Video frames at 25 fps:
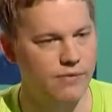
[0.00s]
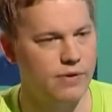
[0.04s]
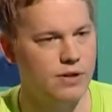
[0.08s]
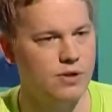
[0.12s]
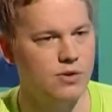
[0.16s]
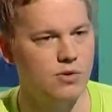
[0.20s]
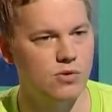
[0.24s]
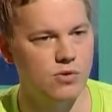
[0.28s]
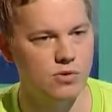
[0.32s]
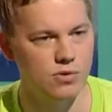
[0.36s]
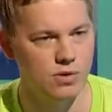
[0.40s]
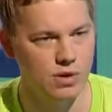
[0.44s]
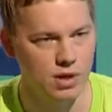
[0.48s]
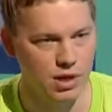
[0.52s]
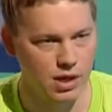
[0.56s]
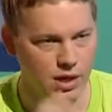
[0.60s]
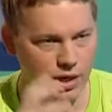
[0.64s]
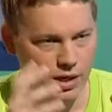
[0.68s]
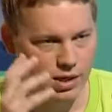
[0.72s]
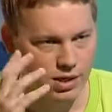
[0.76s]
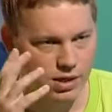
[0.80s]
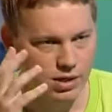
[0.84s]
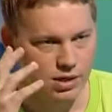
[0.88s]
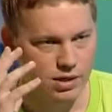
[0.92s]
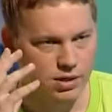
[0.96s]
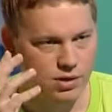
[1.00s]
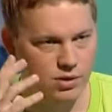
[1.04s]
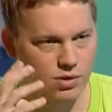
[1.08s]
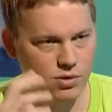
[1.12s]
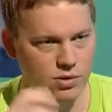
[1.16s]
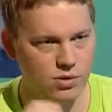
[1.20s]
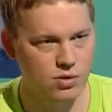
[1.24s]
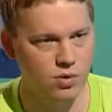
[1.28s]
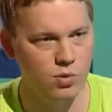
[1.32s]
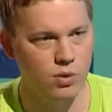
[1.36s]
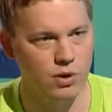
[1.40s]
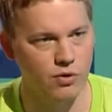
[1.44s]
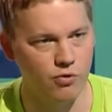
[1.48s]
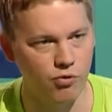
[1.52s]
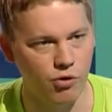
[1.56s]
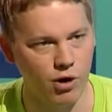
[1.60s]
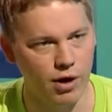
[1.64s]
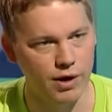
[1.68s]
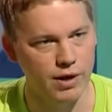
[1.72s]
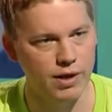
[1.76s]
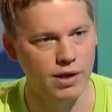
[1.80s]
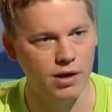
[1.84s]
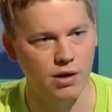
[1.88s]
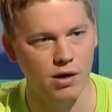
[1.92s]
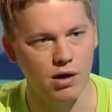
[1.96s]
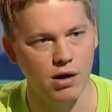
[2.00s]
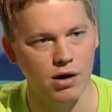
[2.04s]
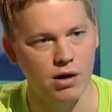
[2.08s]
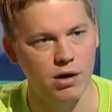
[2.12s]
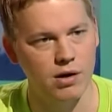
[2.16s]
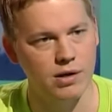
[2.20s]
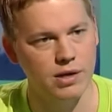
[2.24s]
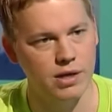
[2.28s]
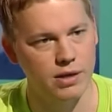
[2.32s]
That you you, you were running hard,